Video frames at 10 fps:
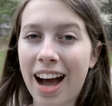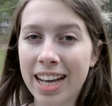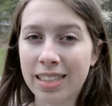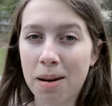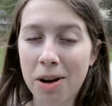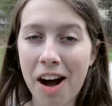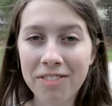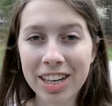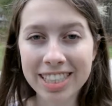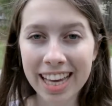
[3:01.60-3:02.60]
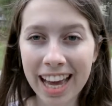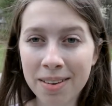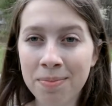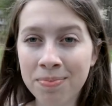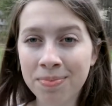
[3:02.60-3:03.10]
high top Converse again,
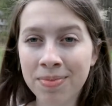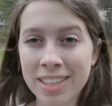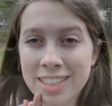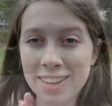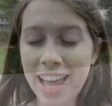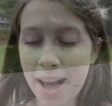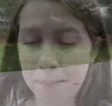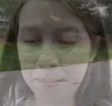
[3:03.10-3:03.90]
so yeah.